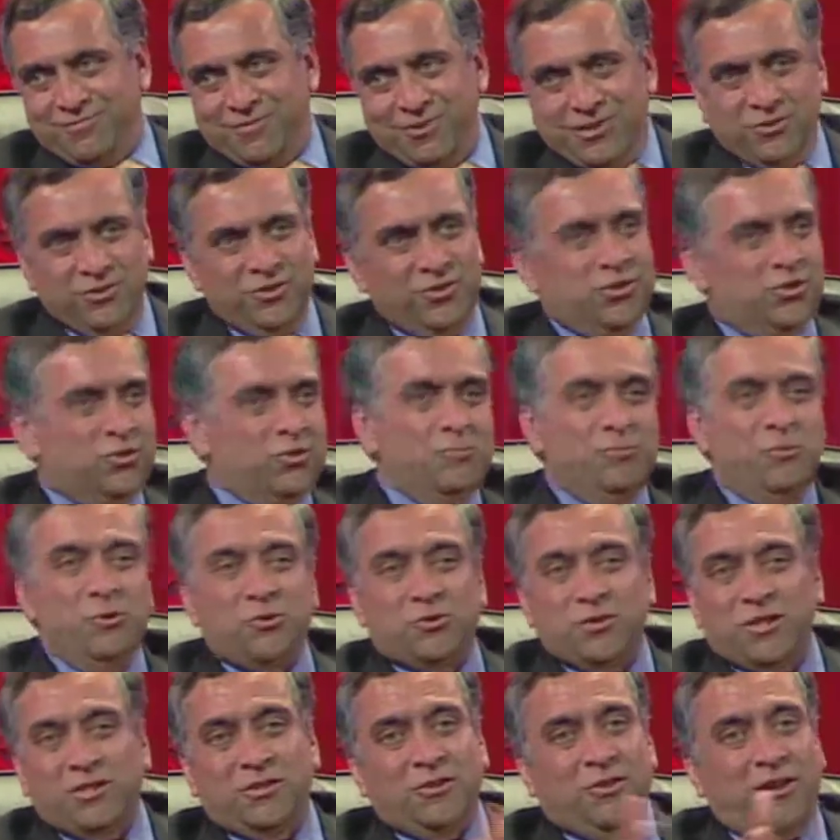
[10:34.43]
The
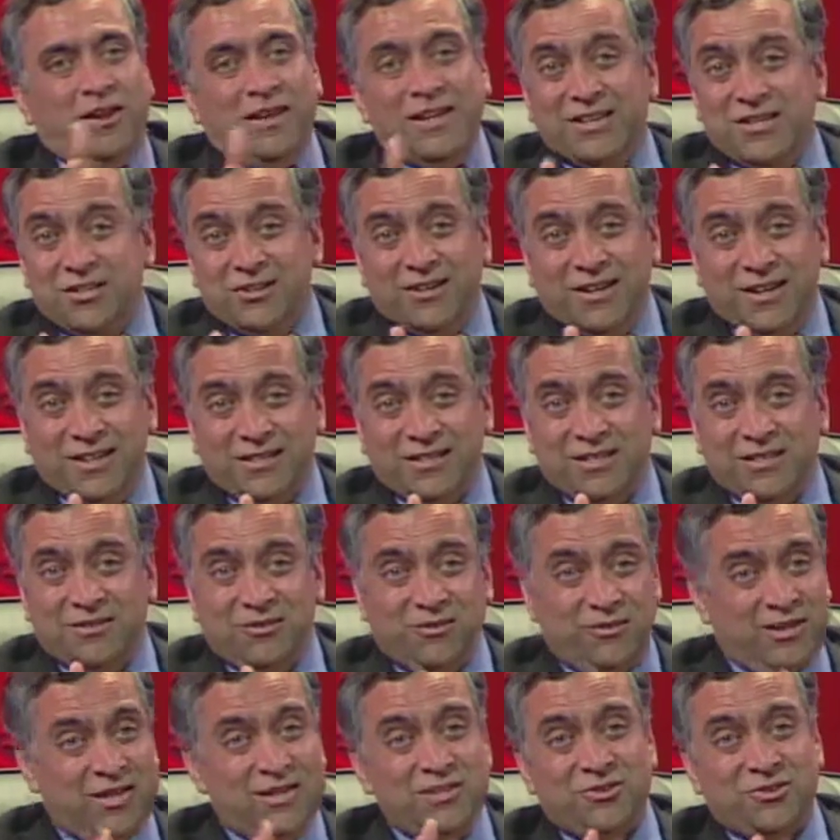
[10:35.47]
distribution is all internet
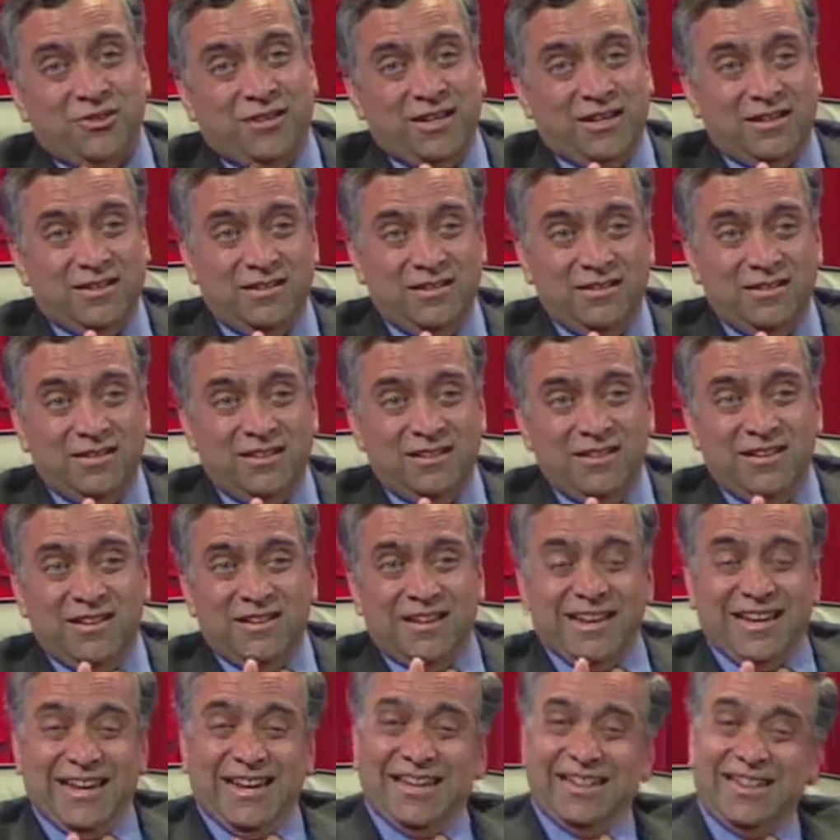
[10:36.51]
or intranet.
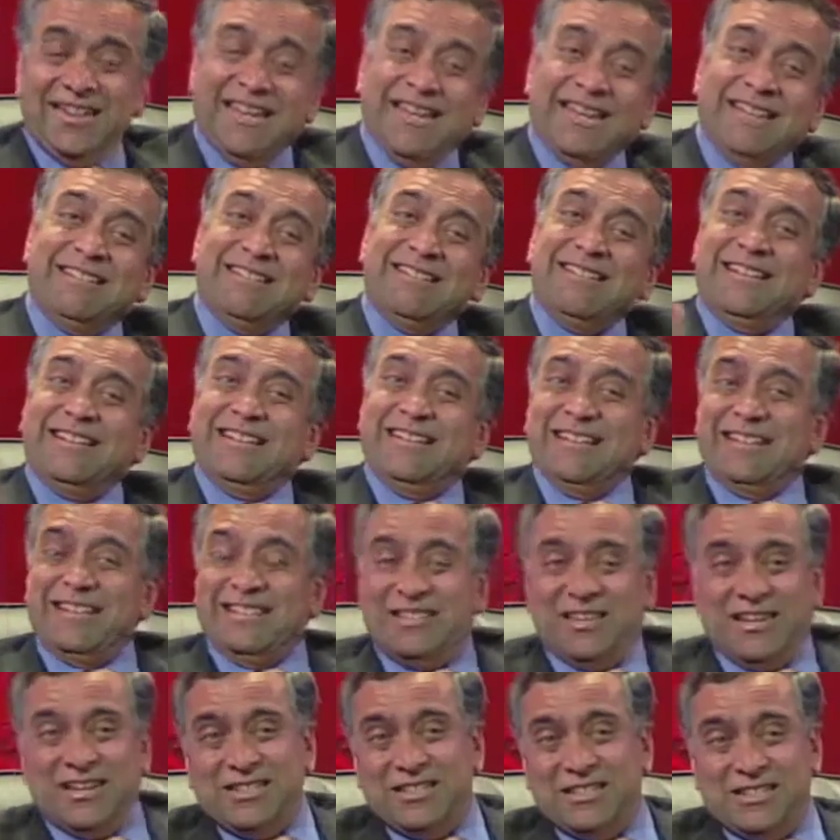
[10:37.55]
And then
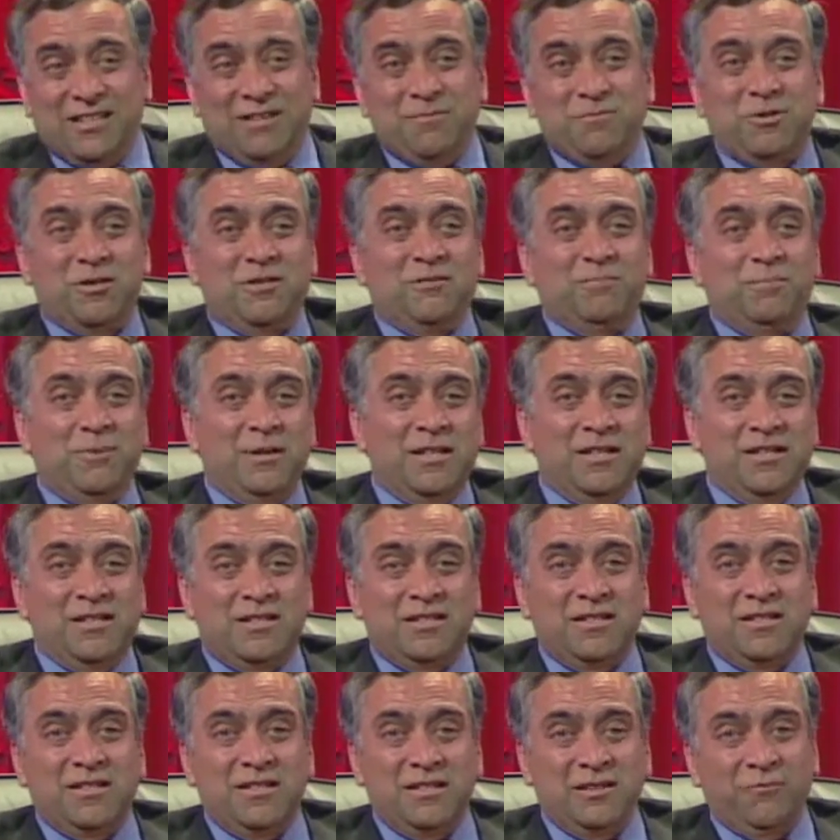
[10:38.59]
the consumption
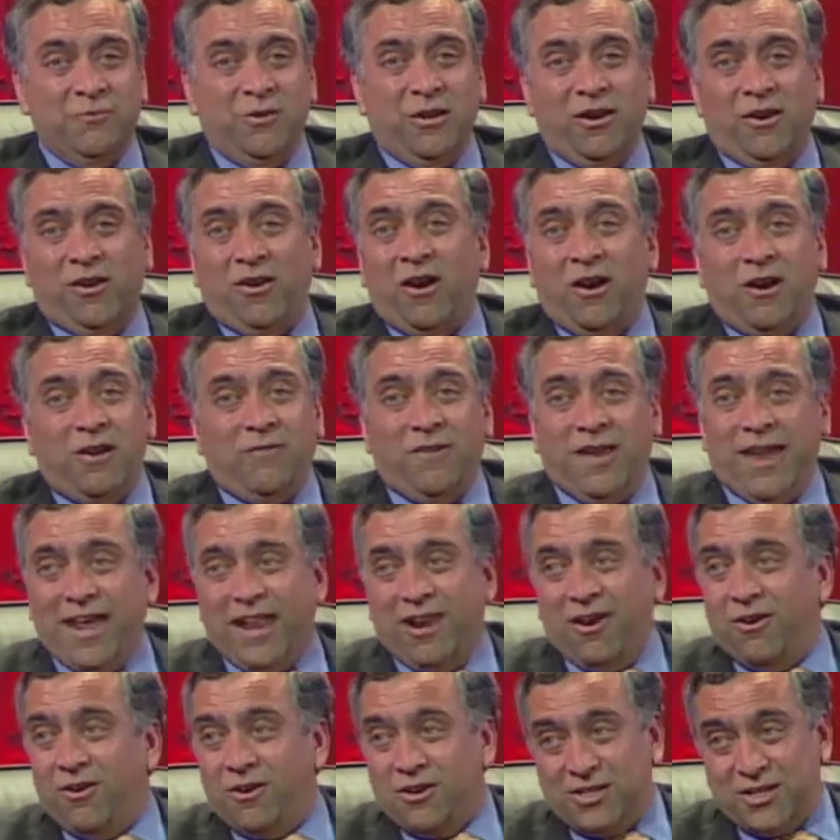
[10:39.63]
piece is where a lot of
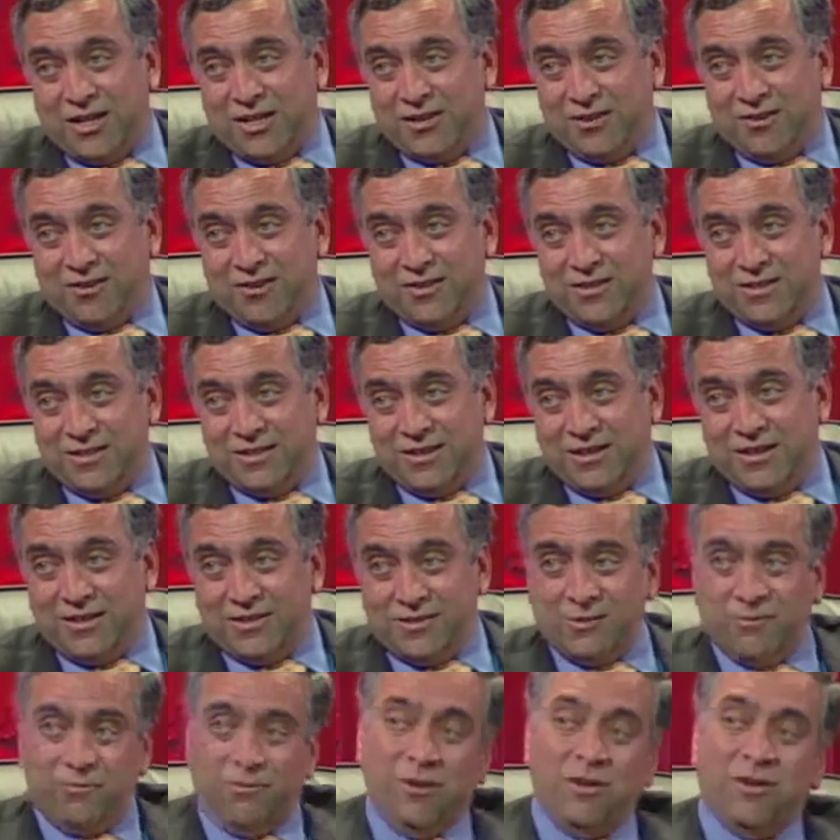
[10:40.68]
analog technologies are.
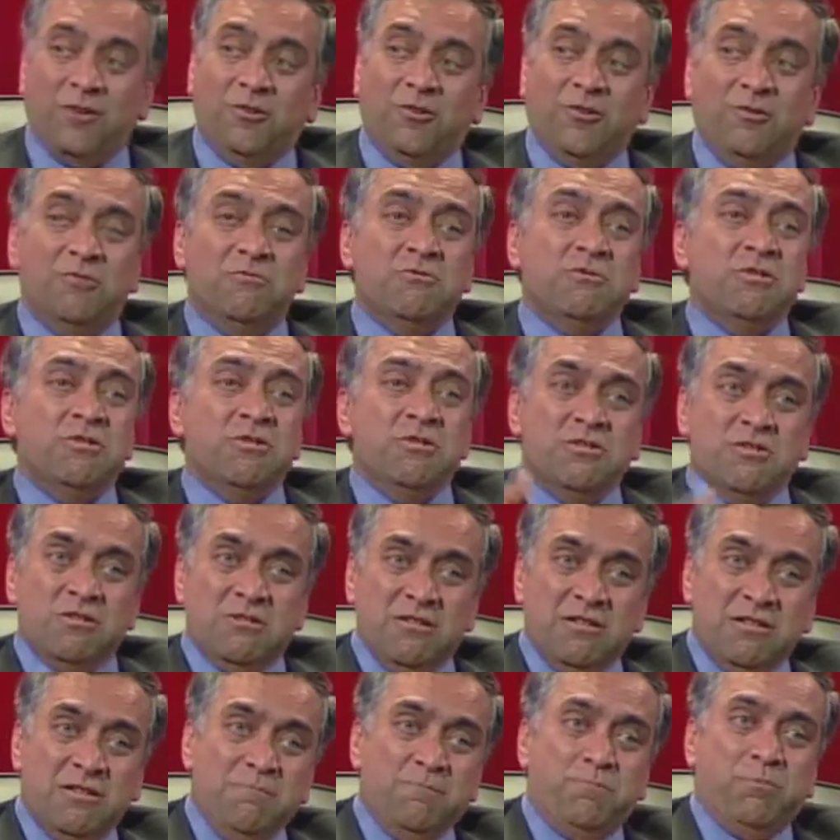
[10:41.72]
So we are going to
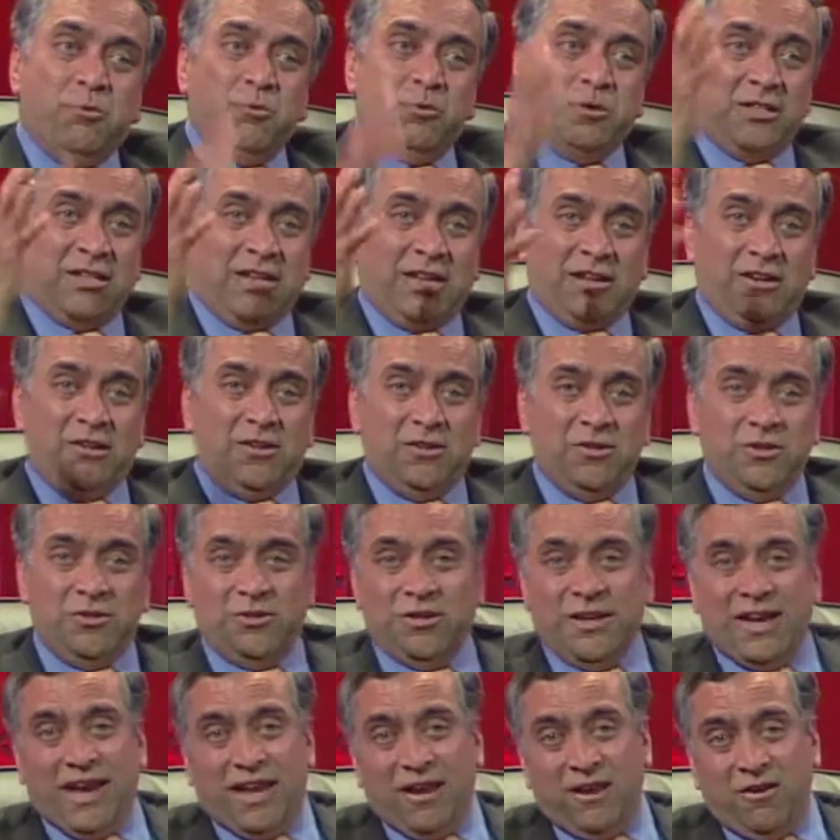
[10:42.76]
improve the technology on
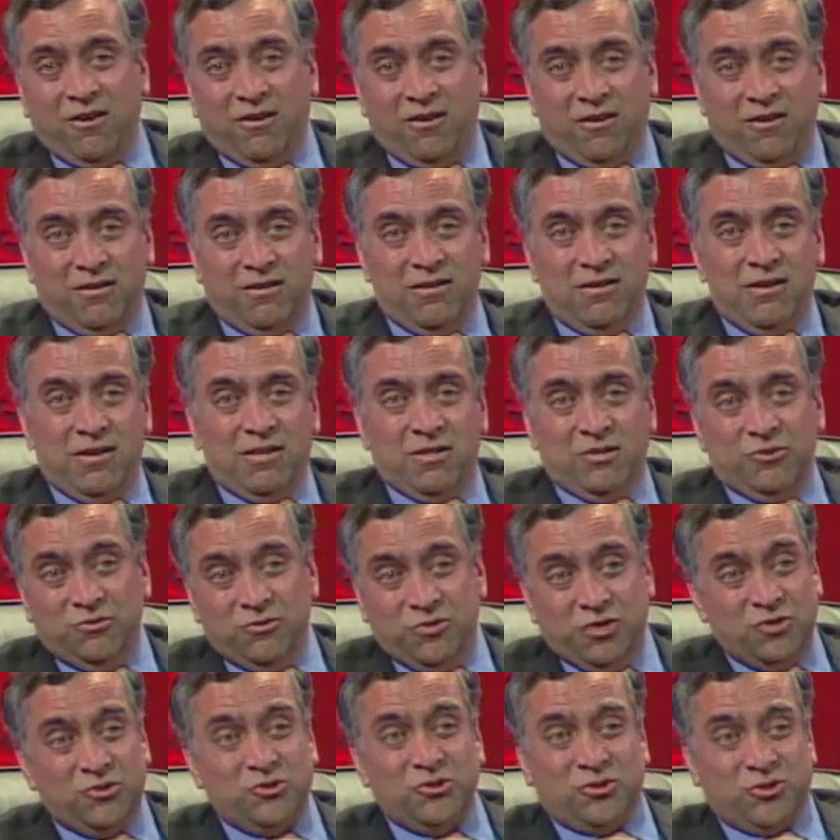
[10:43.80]
the analog to
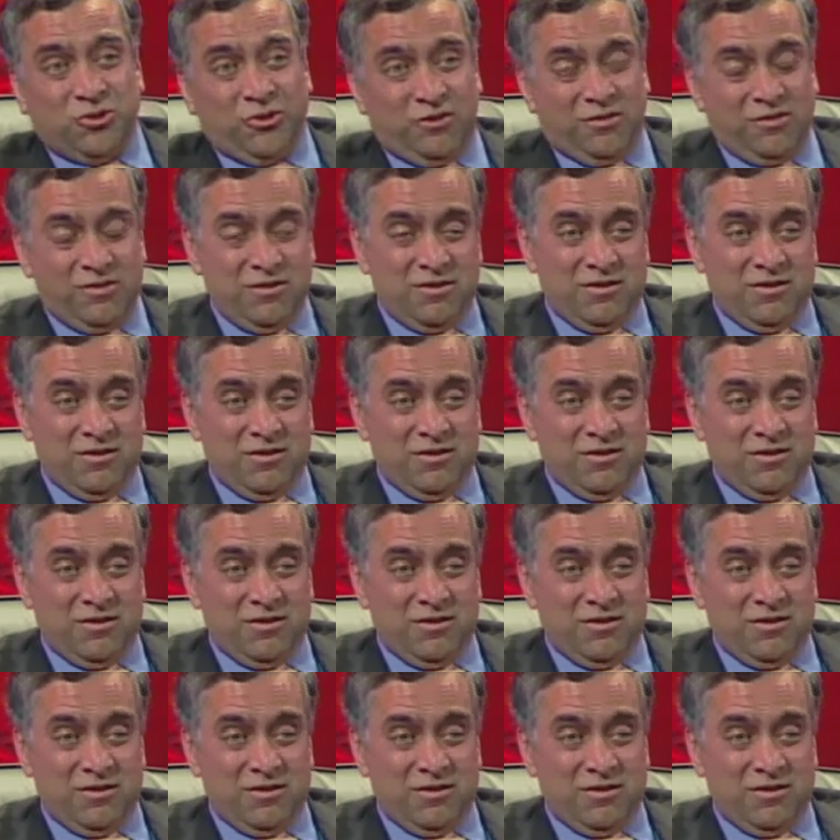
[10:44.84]
digital,